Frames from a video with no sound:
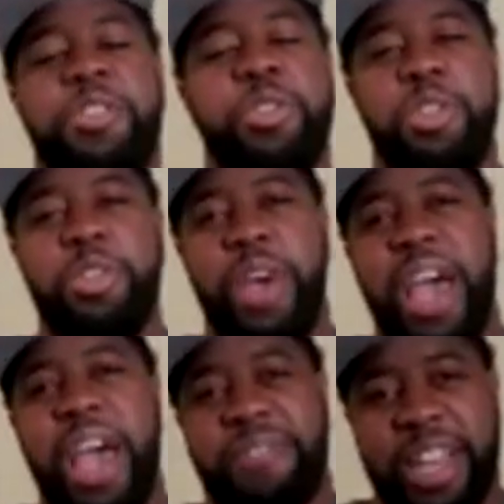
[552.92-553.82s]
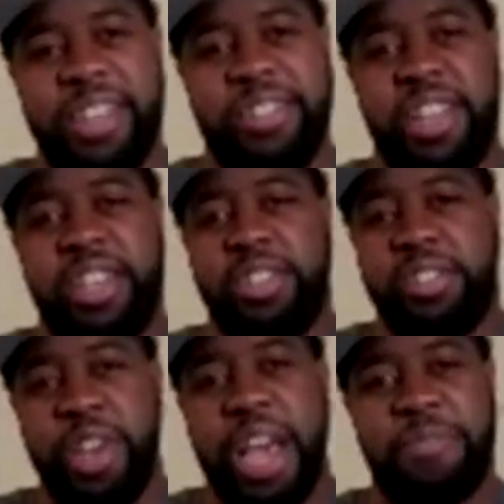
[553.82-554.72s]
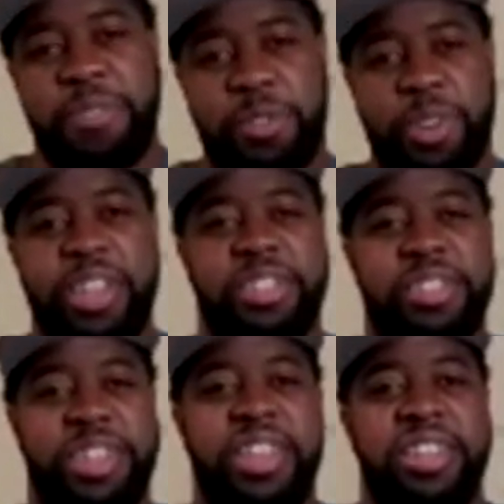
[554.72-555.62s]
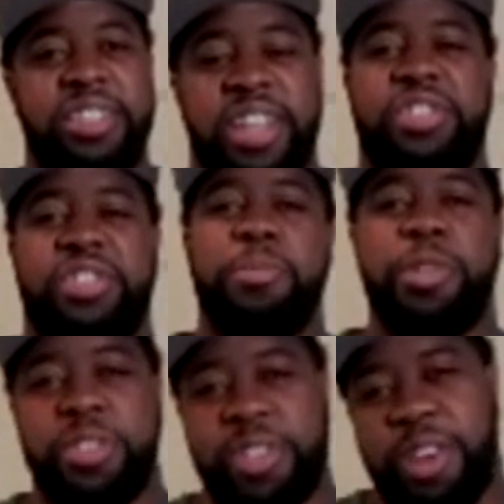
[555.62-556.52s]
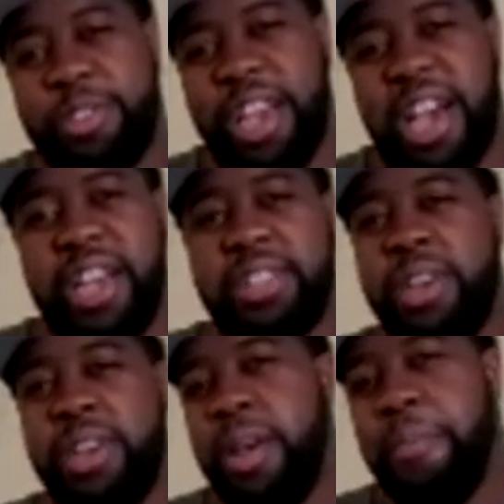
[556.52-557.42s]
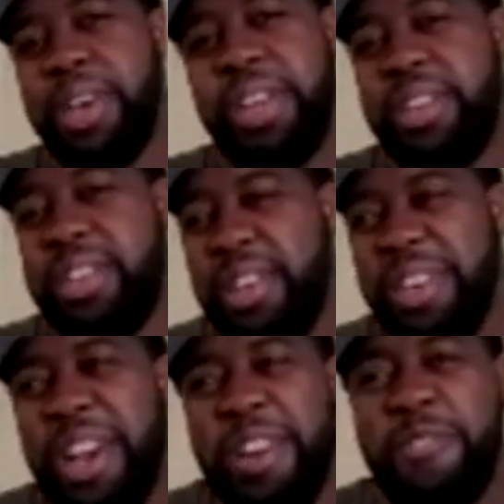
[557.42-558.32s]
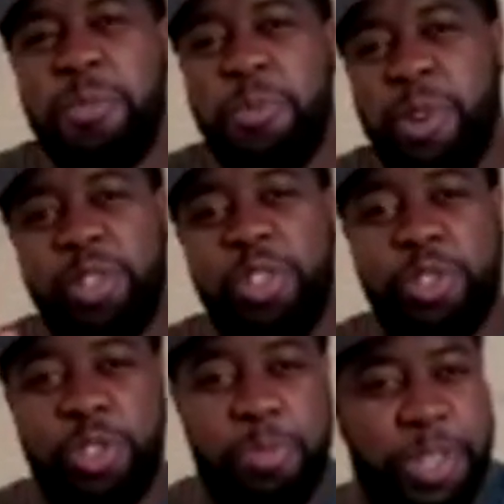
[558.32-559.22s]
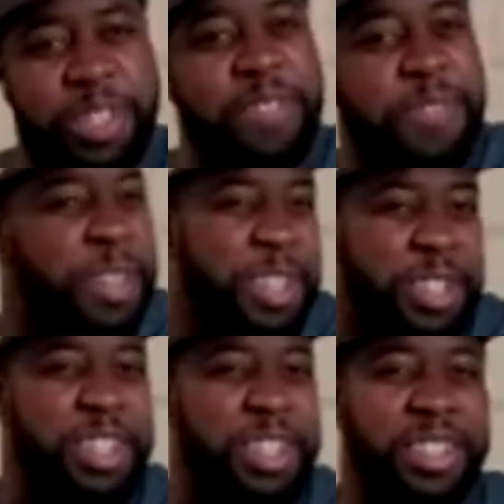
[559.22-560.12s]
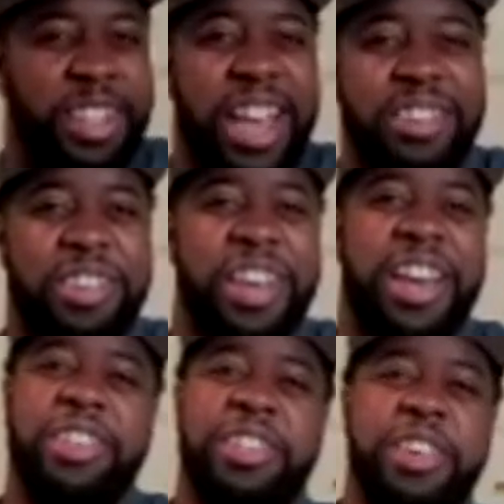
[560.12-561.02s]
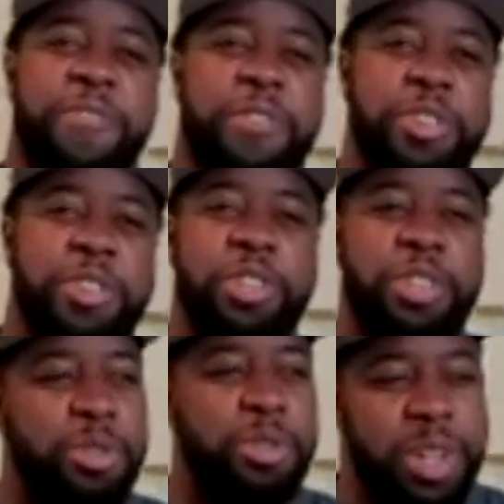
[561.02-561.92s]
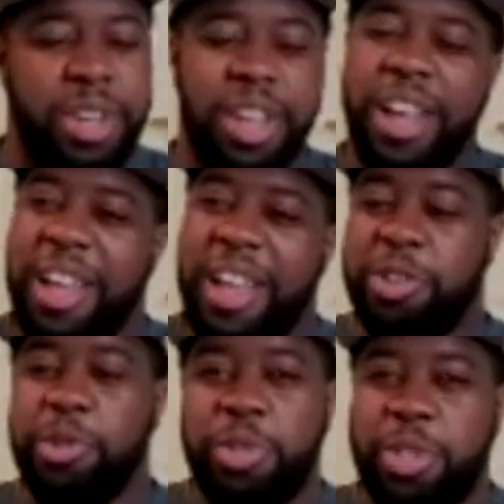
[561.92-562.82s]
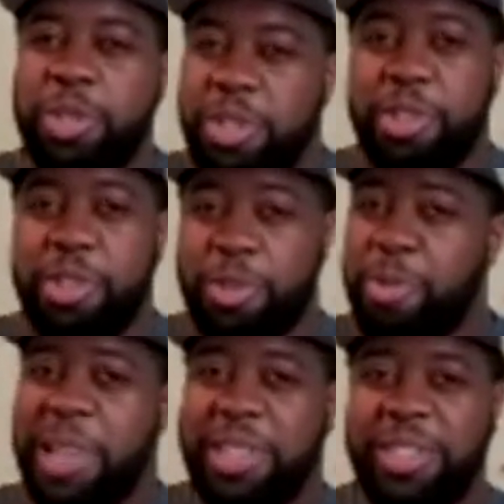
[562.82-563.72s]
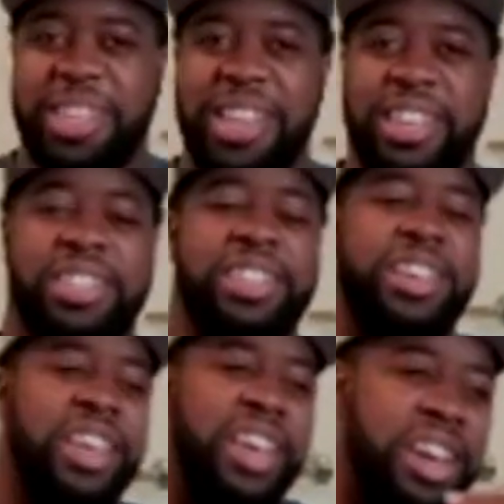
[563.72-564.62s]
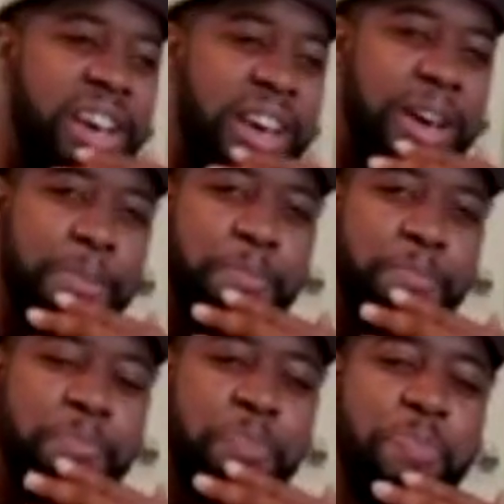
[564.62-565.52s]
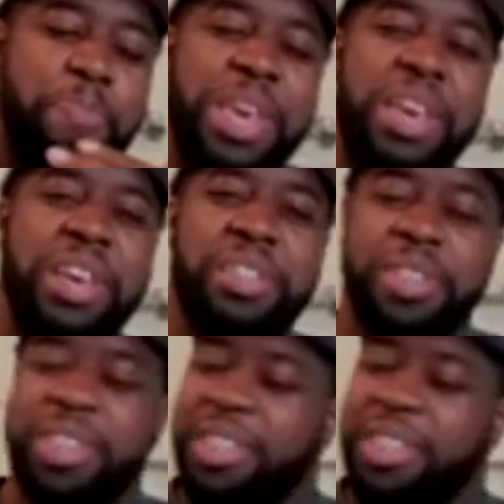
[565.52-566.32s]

You have, like you said, you have traits and things that are similar to those guys, but none of them you're specifically just like. You're kind of different. You could do a bunch of things. And being